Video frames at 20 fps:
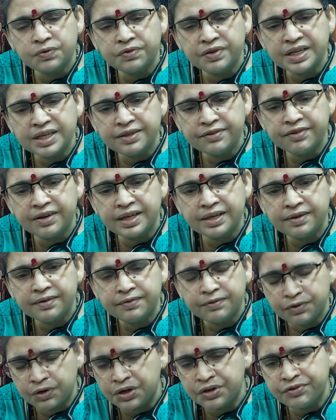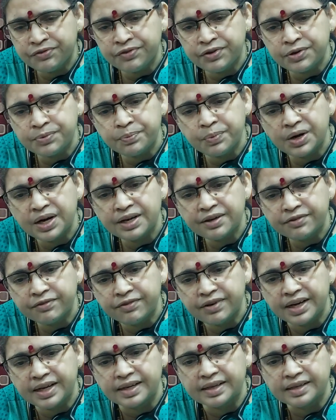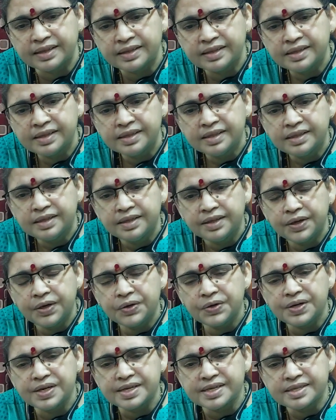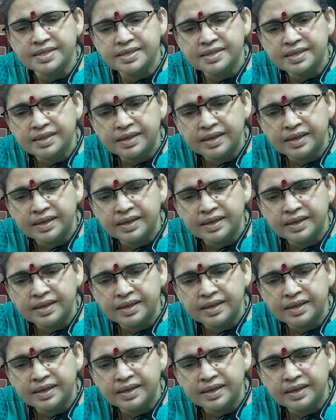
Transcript: 24.1 units.